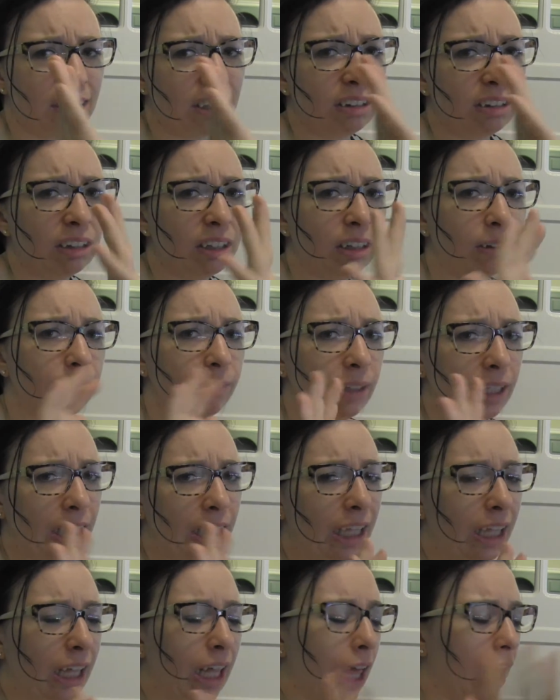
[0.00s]
Oh
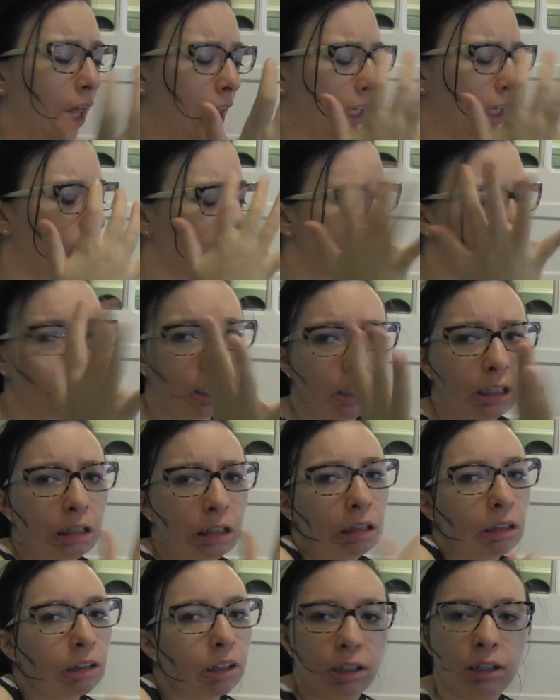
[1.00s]
my
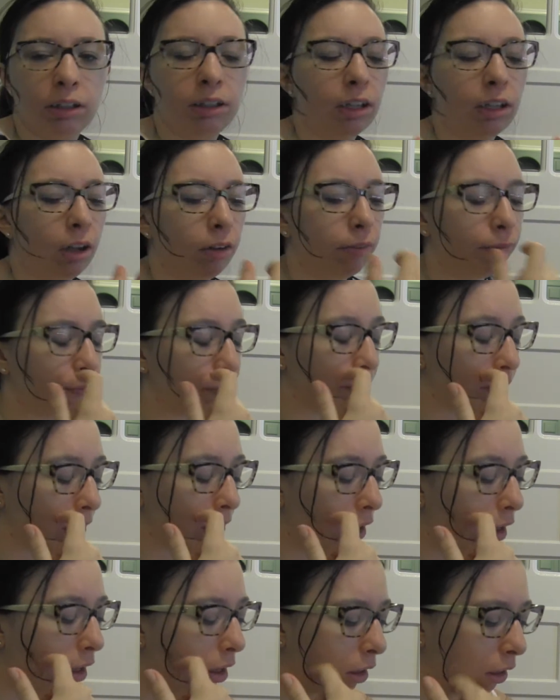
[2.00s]
No.
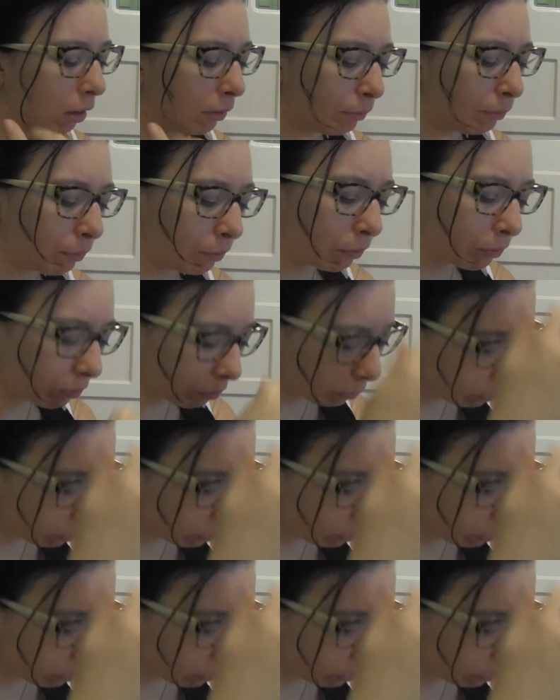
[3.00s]
Um,